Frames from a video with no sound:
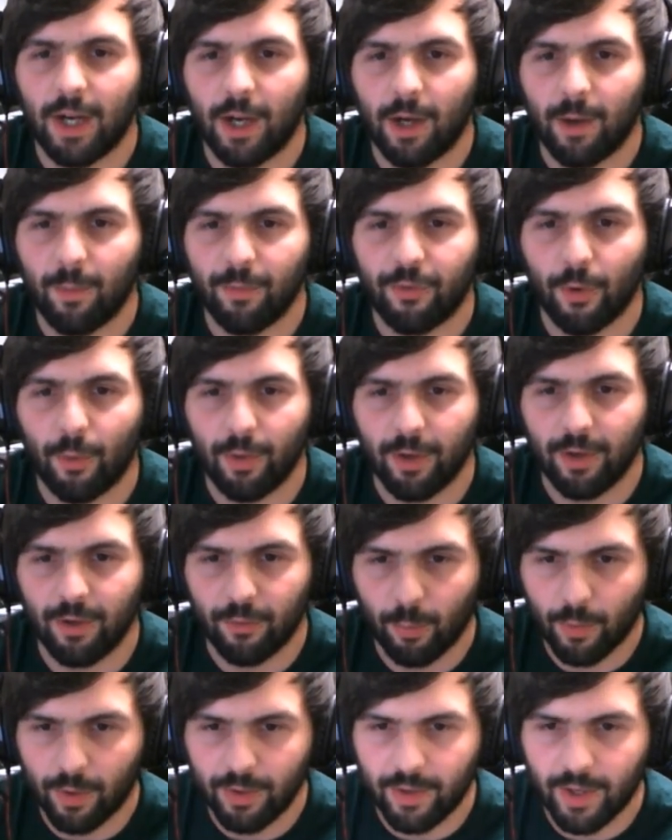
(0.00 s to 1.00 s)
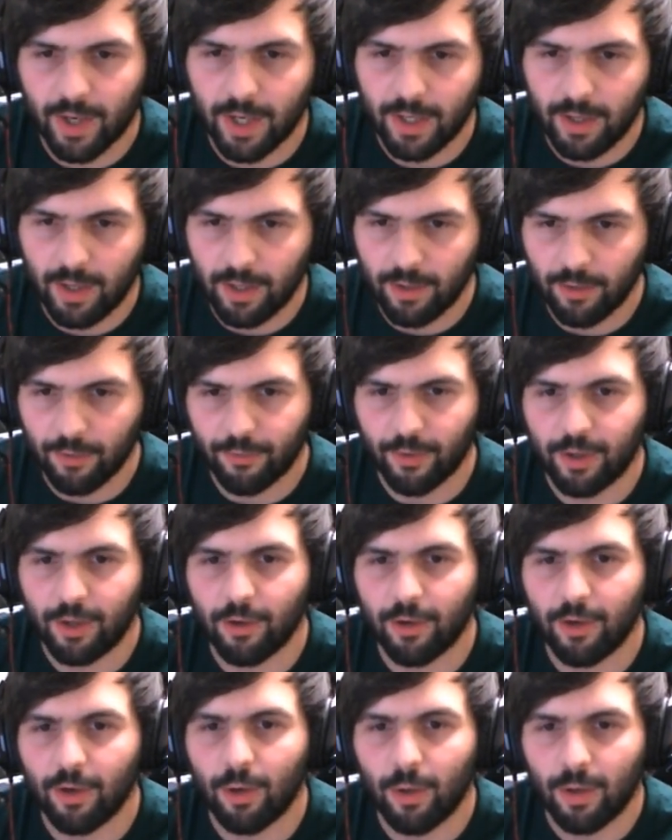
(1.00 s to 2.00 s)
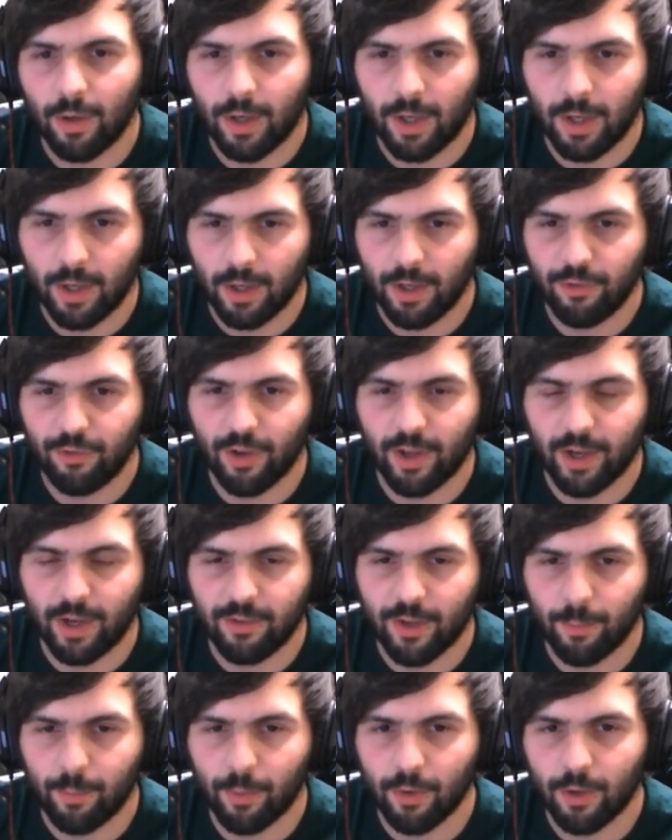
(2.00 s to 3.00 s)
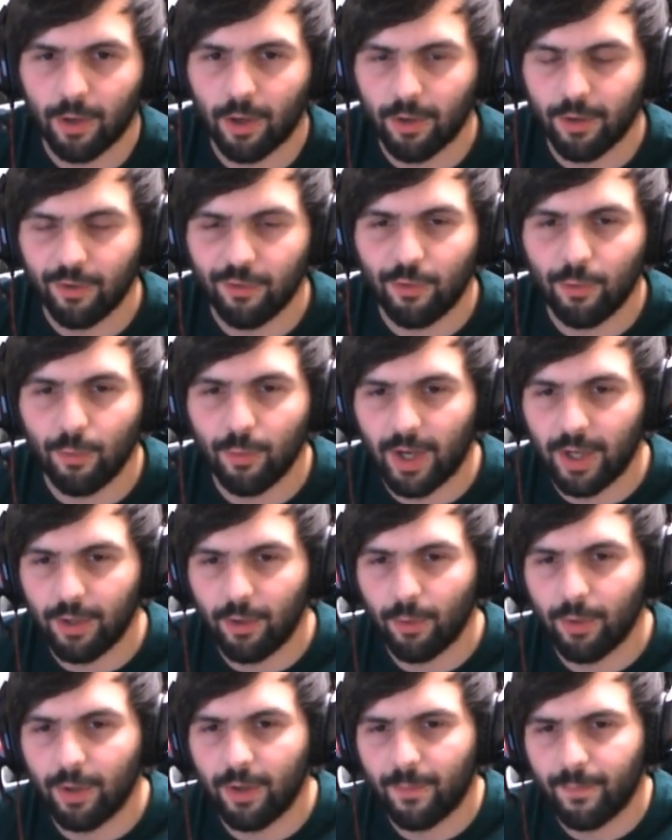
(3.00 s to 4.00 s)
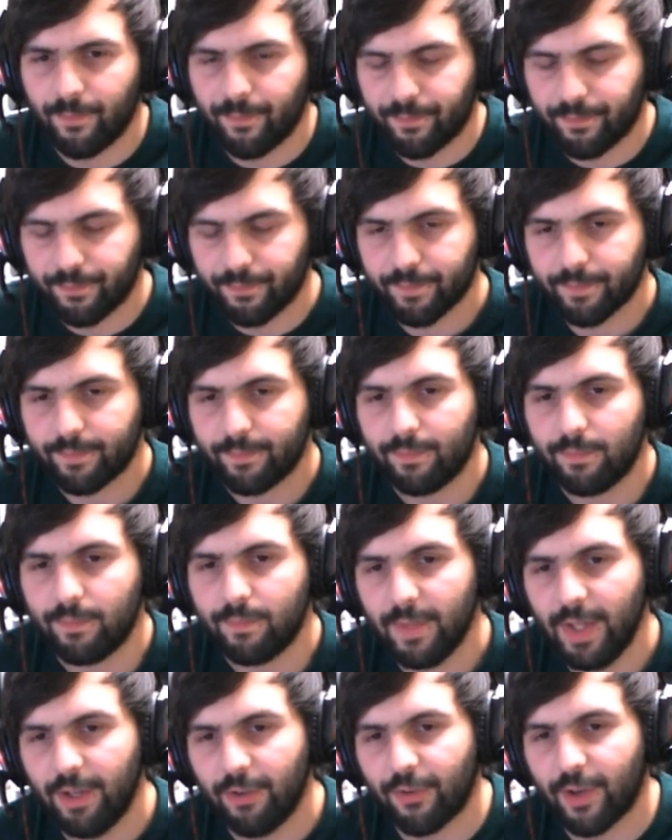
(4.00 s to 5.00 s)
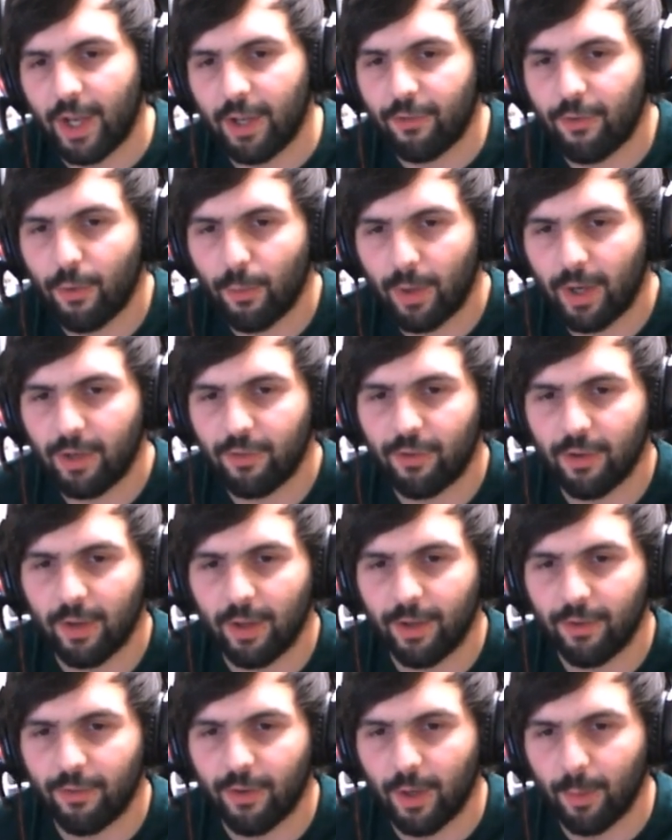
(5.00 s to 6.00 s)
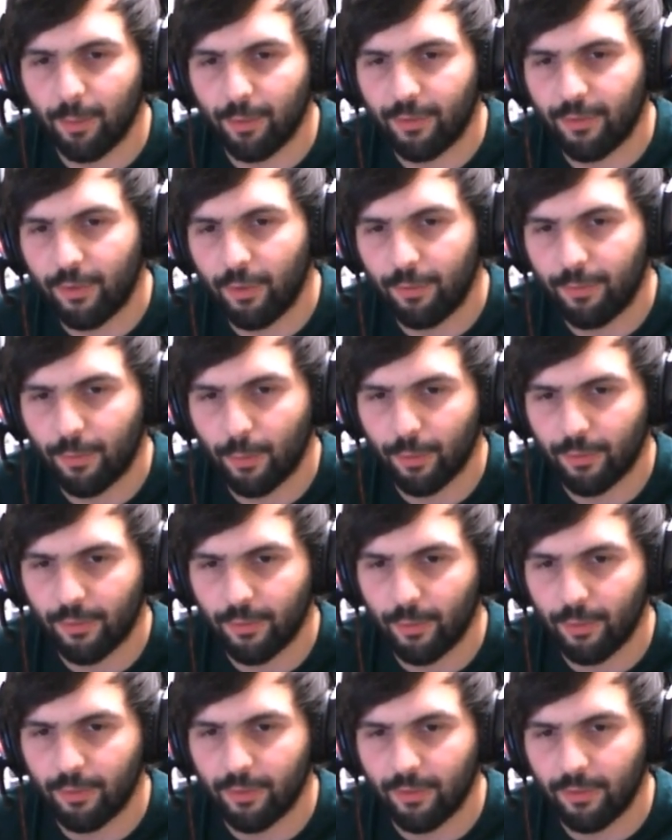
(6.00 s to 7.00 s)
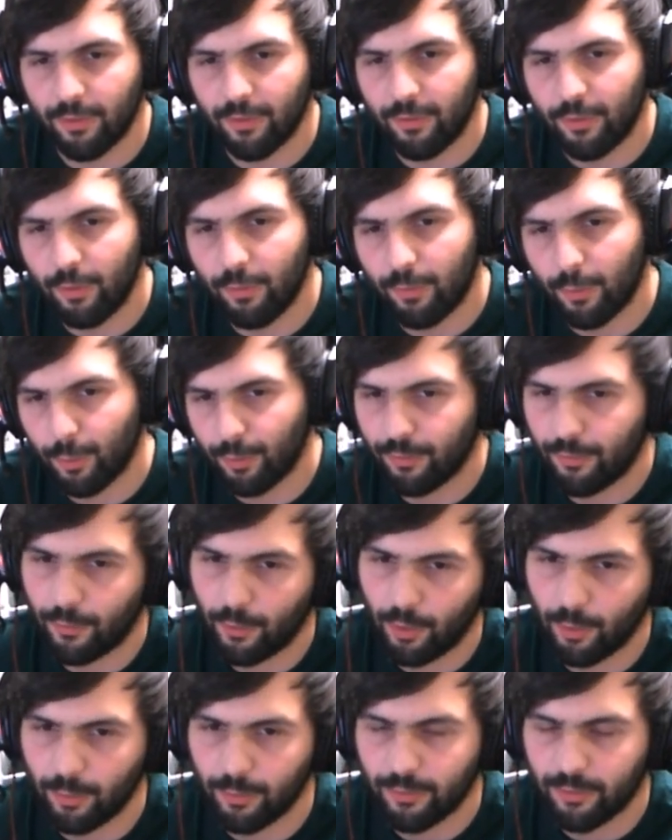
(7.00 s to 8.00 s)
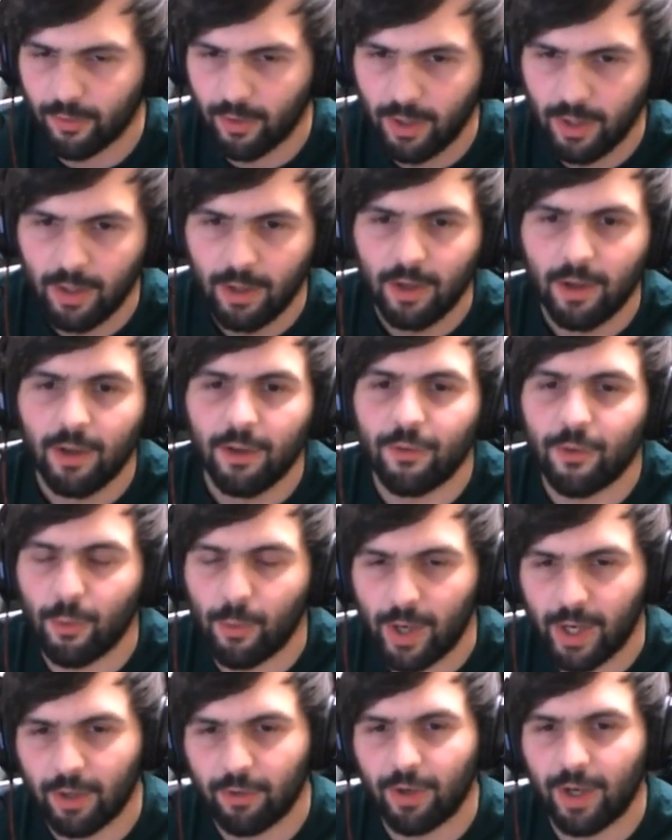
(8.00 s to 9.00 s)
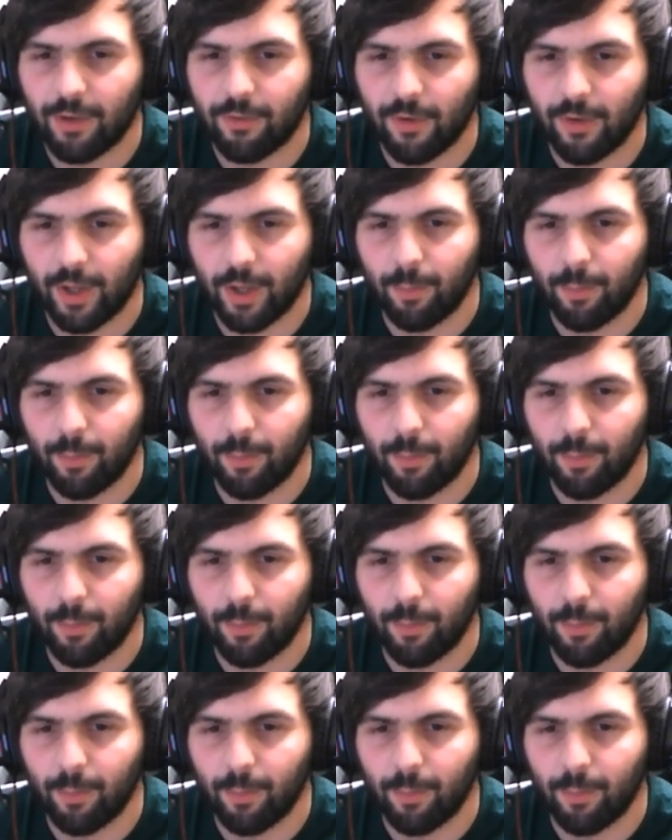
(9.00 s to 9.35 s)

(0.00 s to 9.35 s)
So it is 1 die Aayla Secura, a Jedi Temple Guard, and 2 die Yoda. And it's got 2 ancient lightsabers, 2 force illusions, 2 force throws, 2 handcrafted light